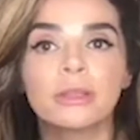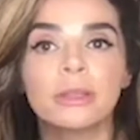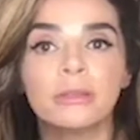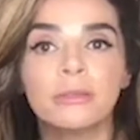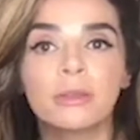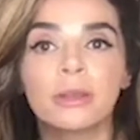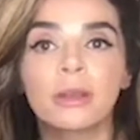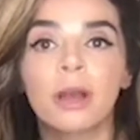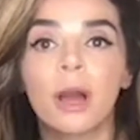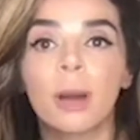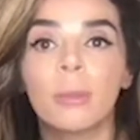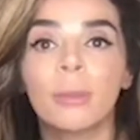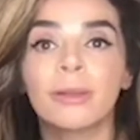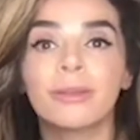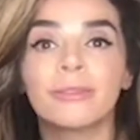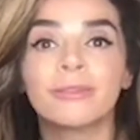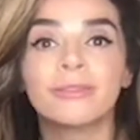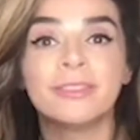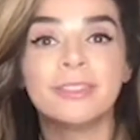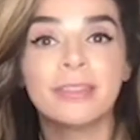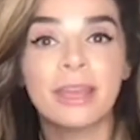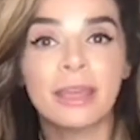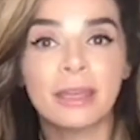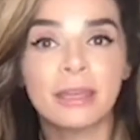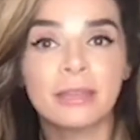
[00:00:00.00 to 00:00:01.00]
to even a couple
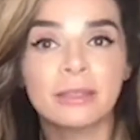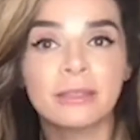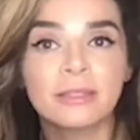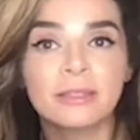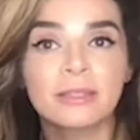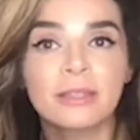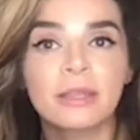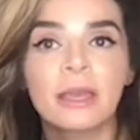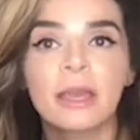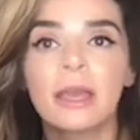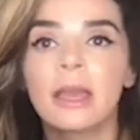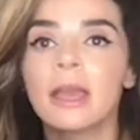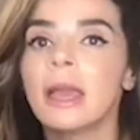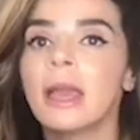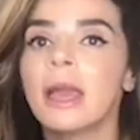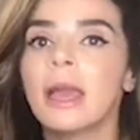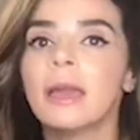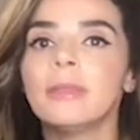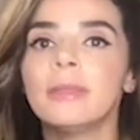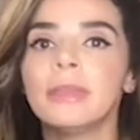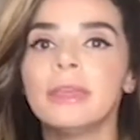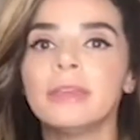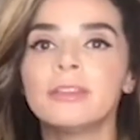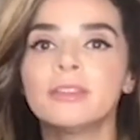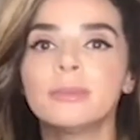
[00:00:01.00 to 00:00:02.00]
of days.
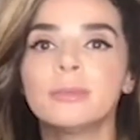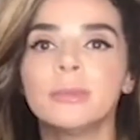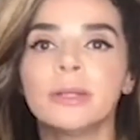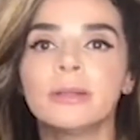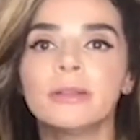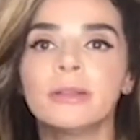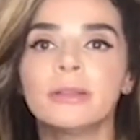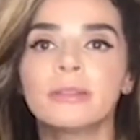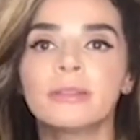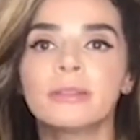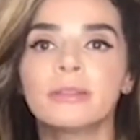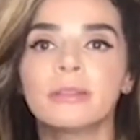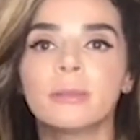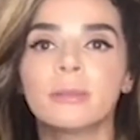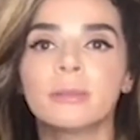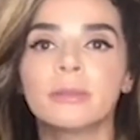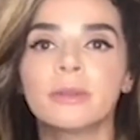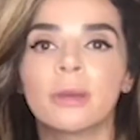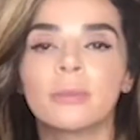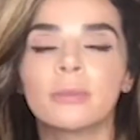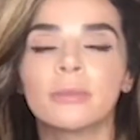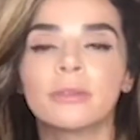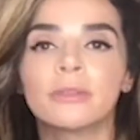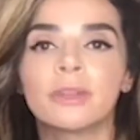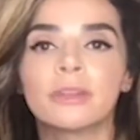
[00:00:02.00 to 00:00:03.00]
And they experience
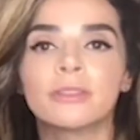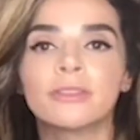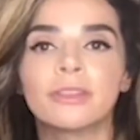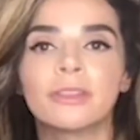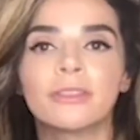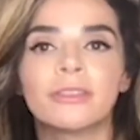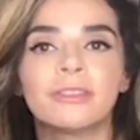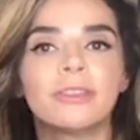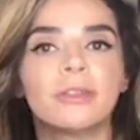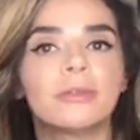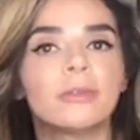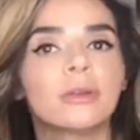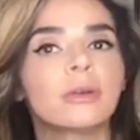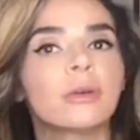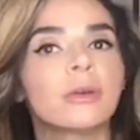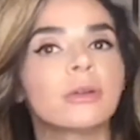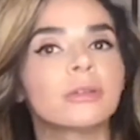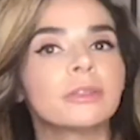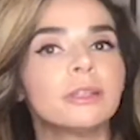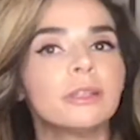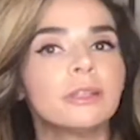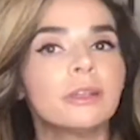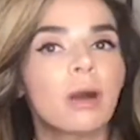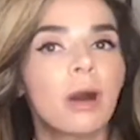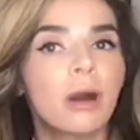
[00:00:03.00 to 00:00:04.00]
symptoms such as
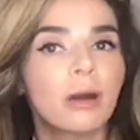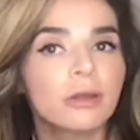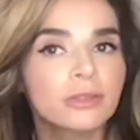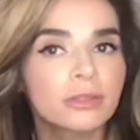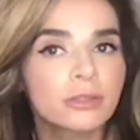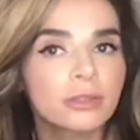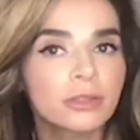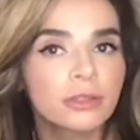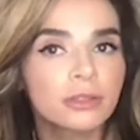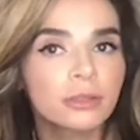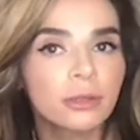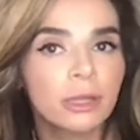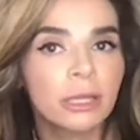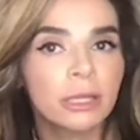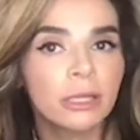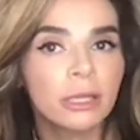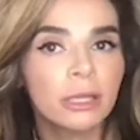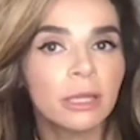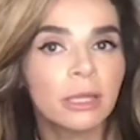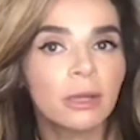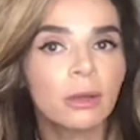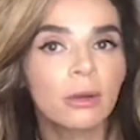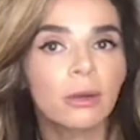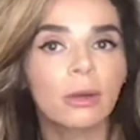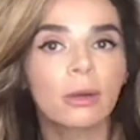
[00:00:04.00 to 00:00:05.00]
difficulty
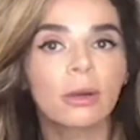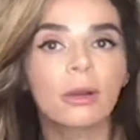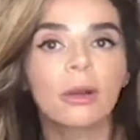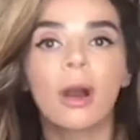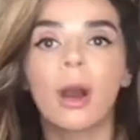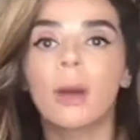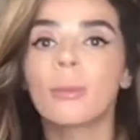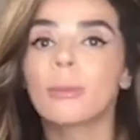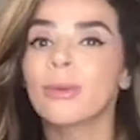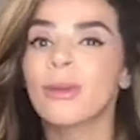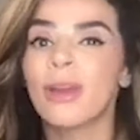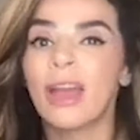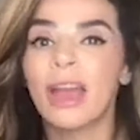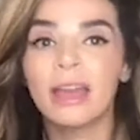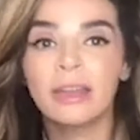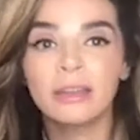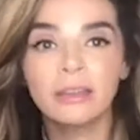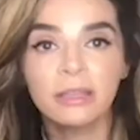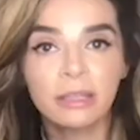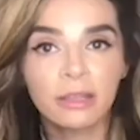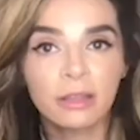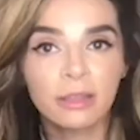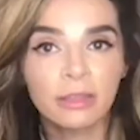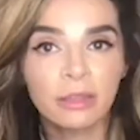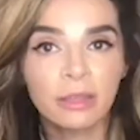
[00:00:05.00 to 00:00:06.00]
concentrating or
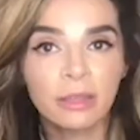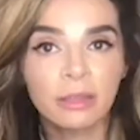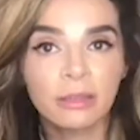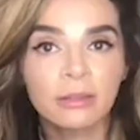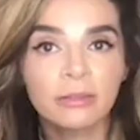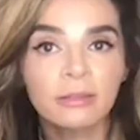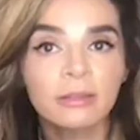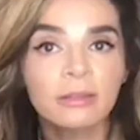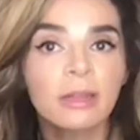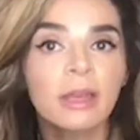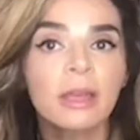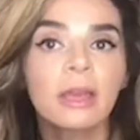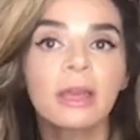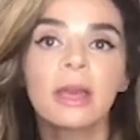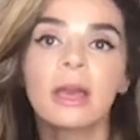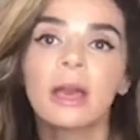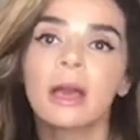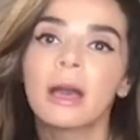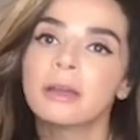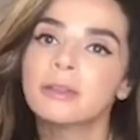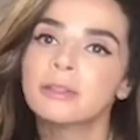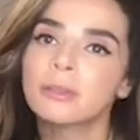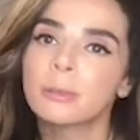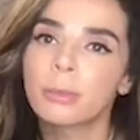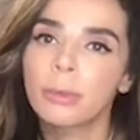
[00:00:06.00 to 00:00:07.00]
comprehending things,
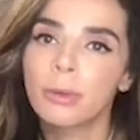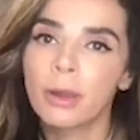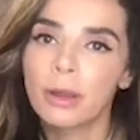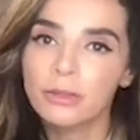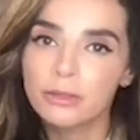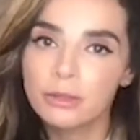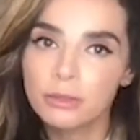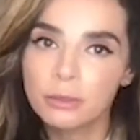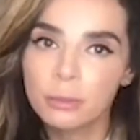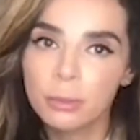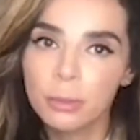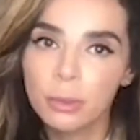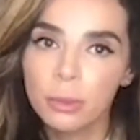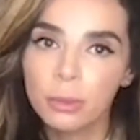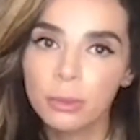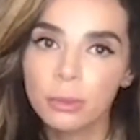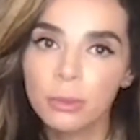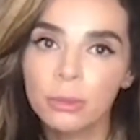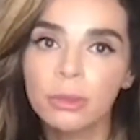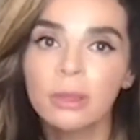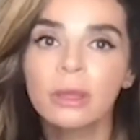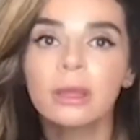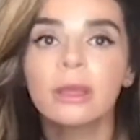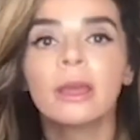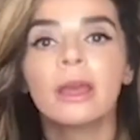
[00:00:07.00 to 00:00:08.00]
a depressed
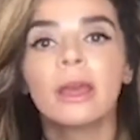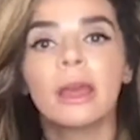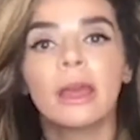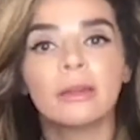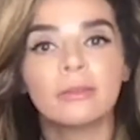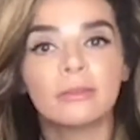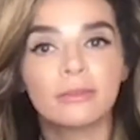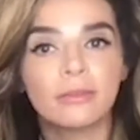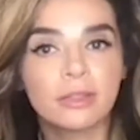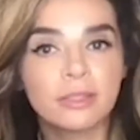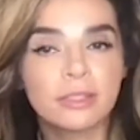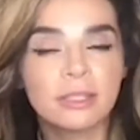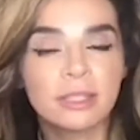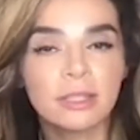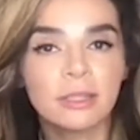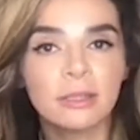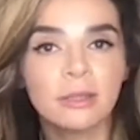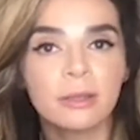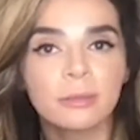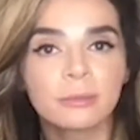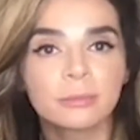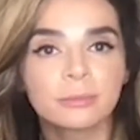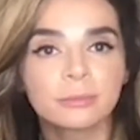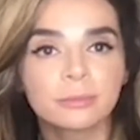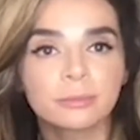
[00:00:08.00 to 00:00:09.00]
mood, and
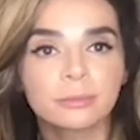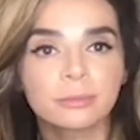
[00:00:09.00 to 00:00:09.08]
fatigue.